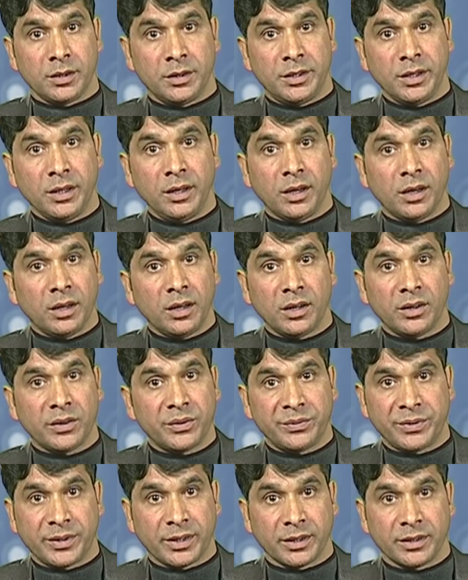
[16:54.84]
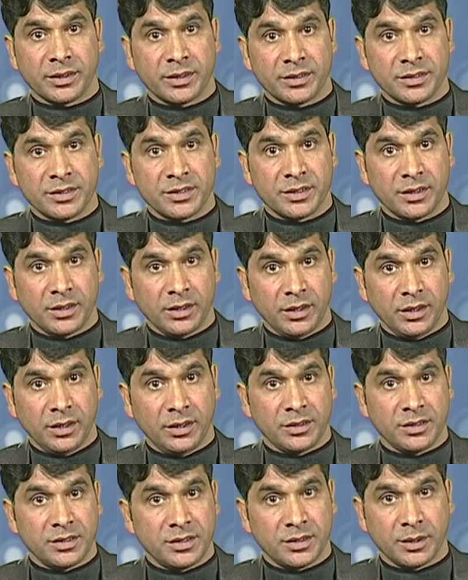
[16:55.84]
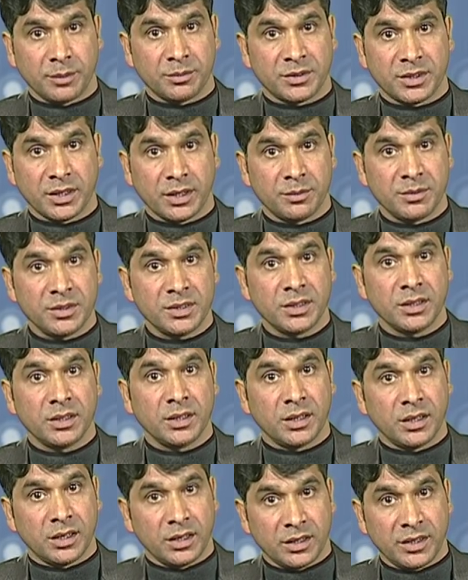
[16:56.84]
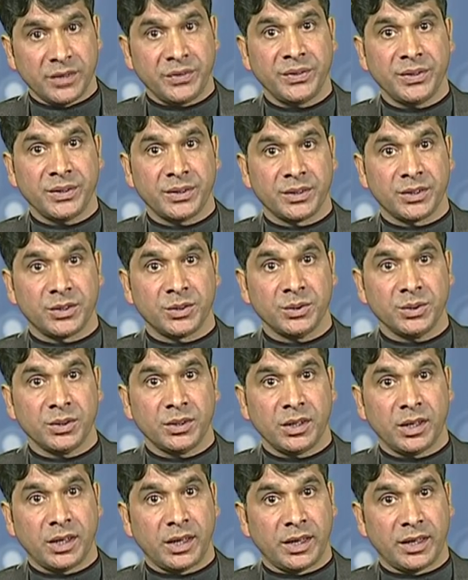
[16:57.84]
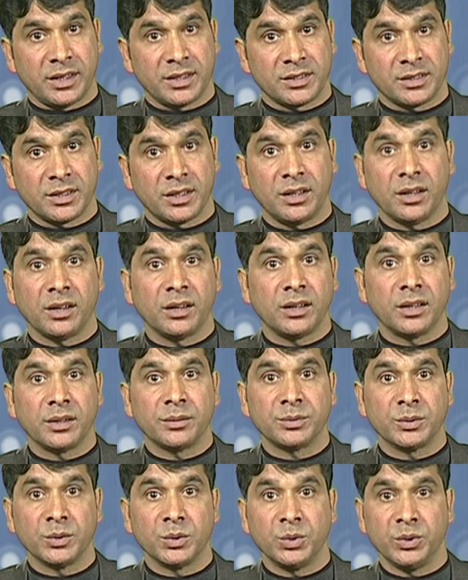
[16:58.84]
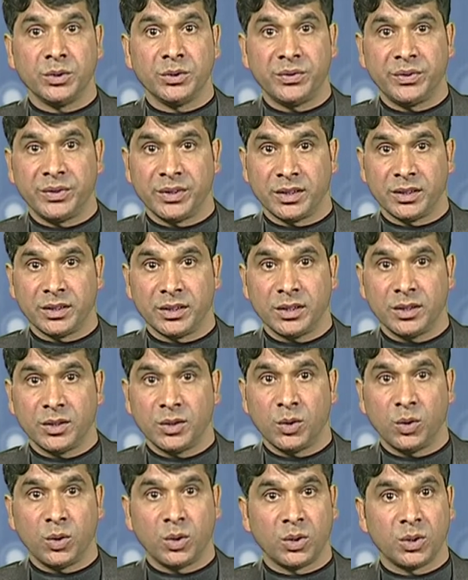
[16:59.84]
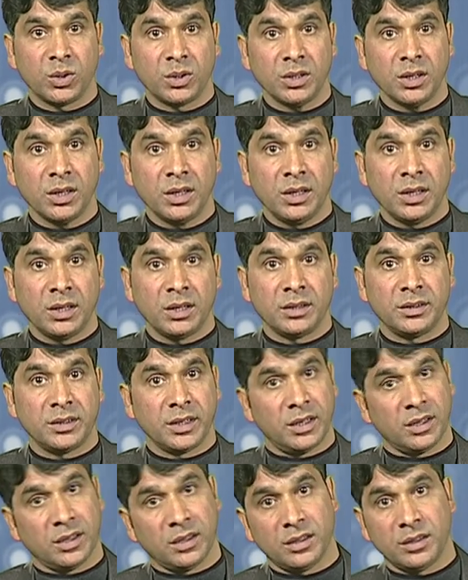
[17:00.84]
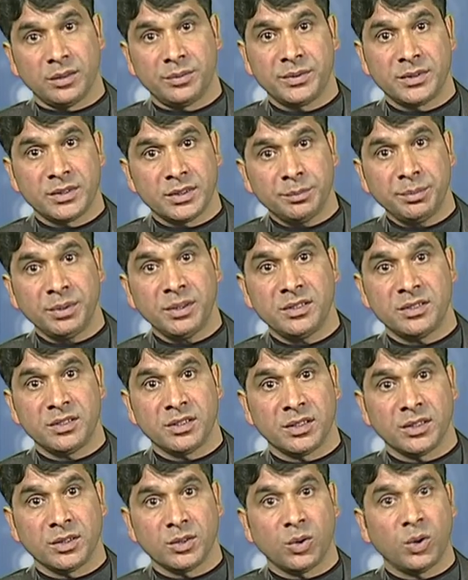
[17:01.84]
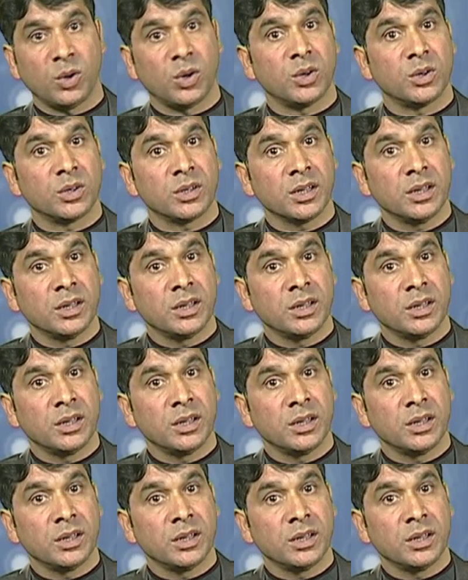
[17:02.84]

The law of Prägnanz is sometimes referred to as the law of good figure or the law of simplicity or